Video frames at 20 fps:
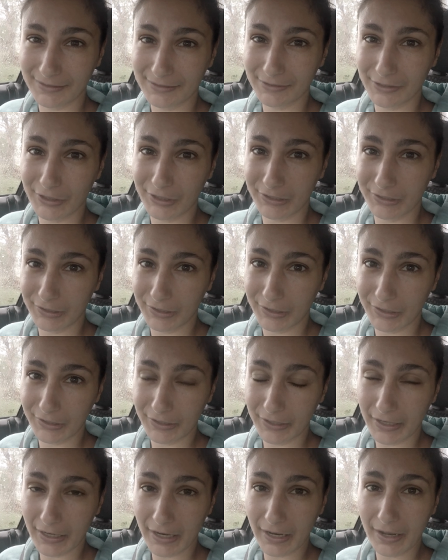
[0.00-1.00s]
So
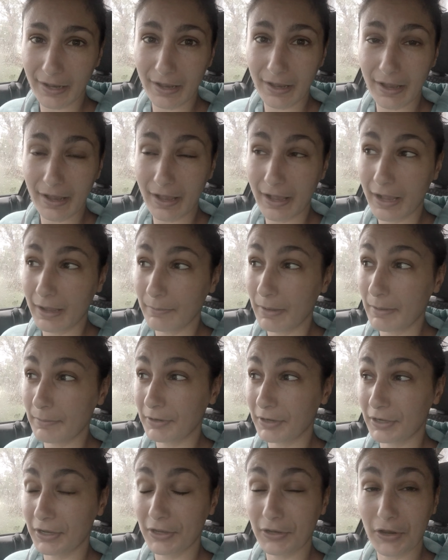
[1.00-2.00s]
um, I'm
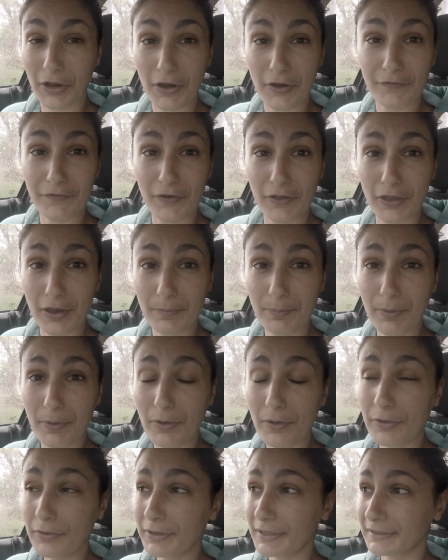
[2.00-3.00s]
gonna go follow
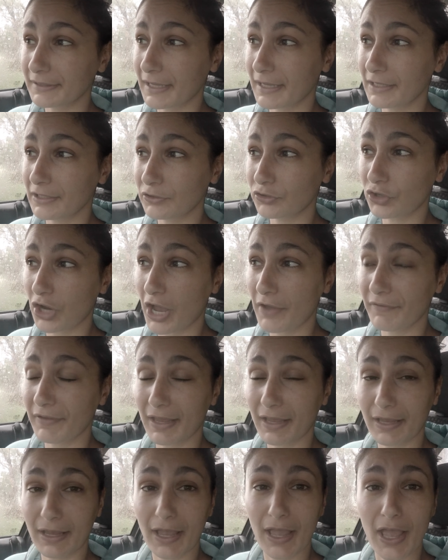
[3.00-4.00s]
Paul because he's
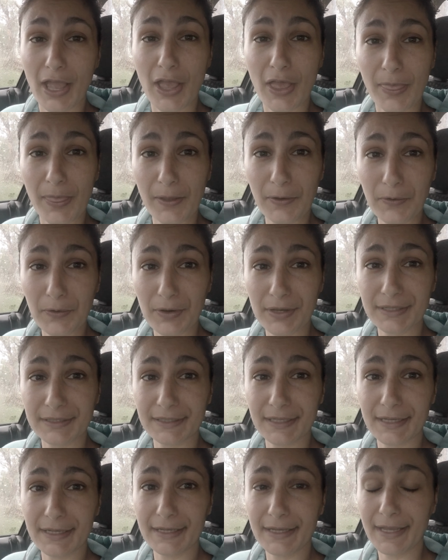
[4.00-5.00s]
driving the
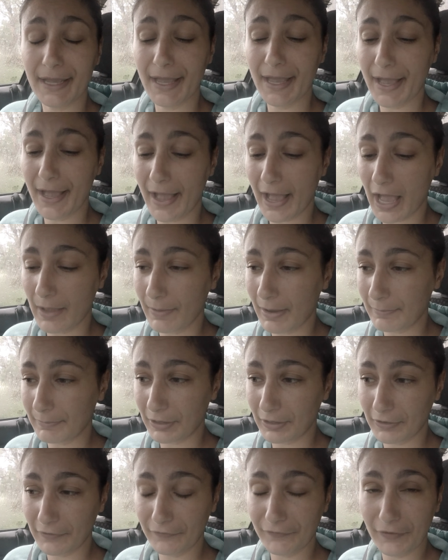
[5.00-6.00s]
cruiser. Um, I'm
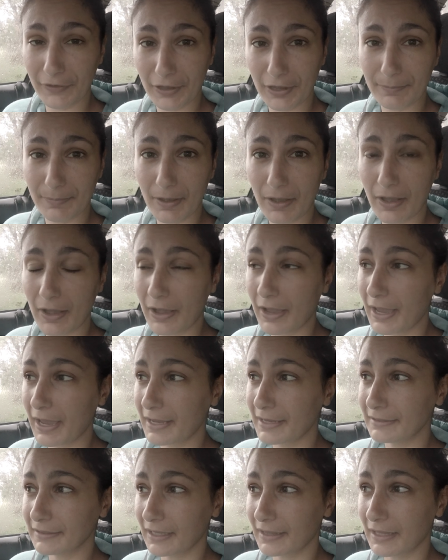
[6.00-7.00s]
gonna follow
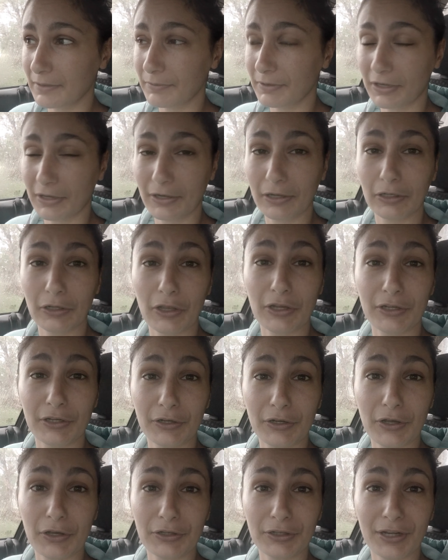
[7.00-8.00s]
behind and then we're gonna load
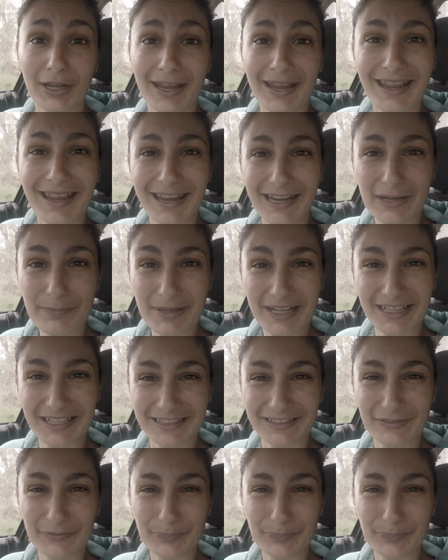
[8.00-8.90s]
it on in a minute.